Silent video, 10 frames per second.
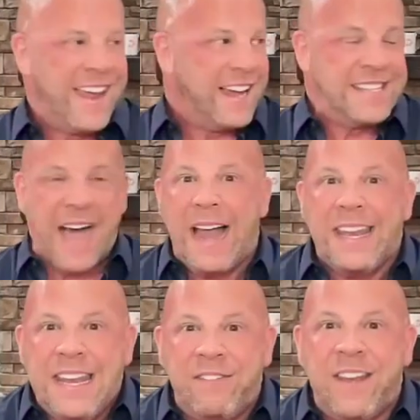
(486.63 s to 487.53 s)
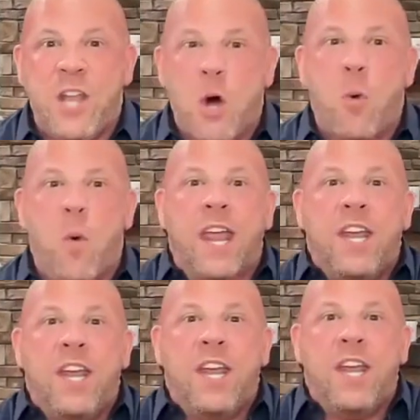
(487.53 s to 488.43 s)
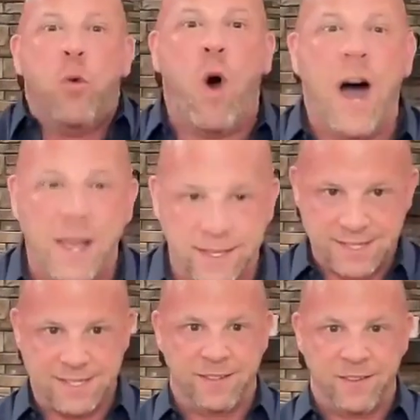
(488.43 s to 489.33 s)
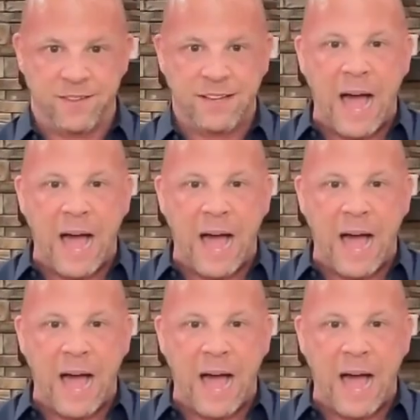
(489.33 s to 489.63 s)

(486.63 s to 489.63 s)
because I didn't even know what a node was.